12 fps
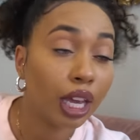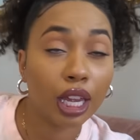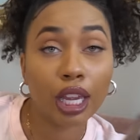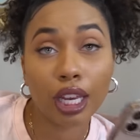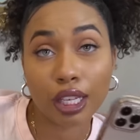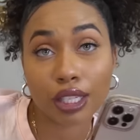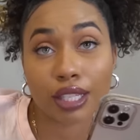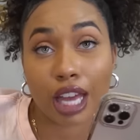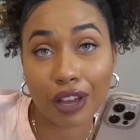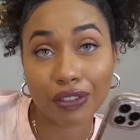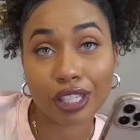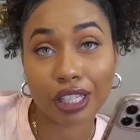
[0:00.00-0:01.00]
and
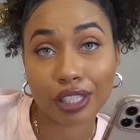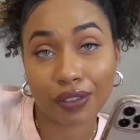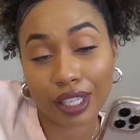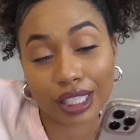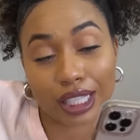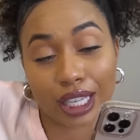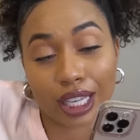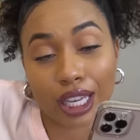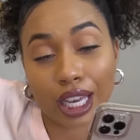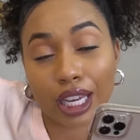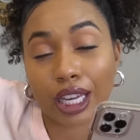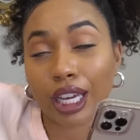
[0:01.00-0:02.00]
Savage X Fenty
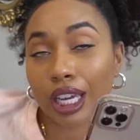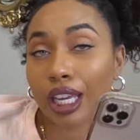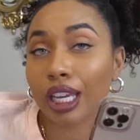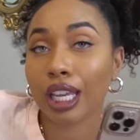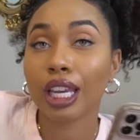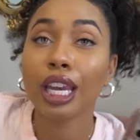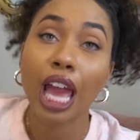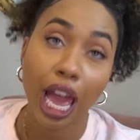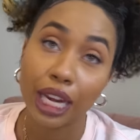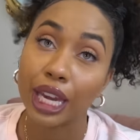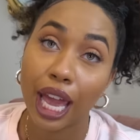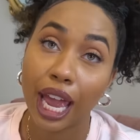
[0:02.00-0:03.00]
and then
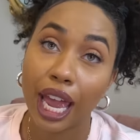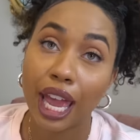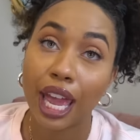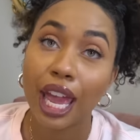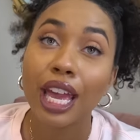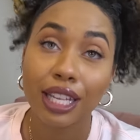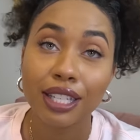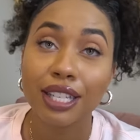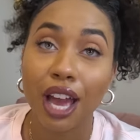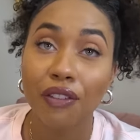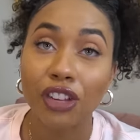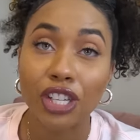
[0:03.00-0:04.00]
Nat and
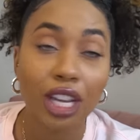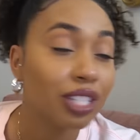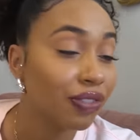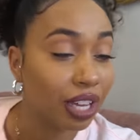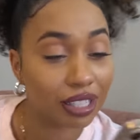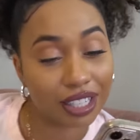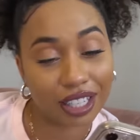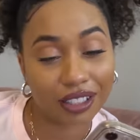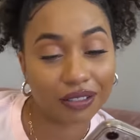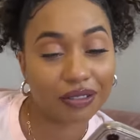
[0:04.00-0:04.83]
Savage X Fenty.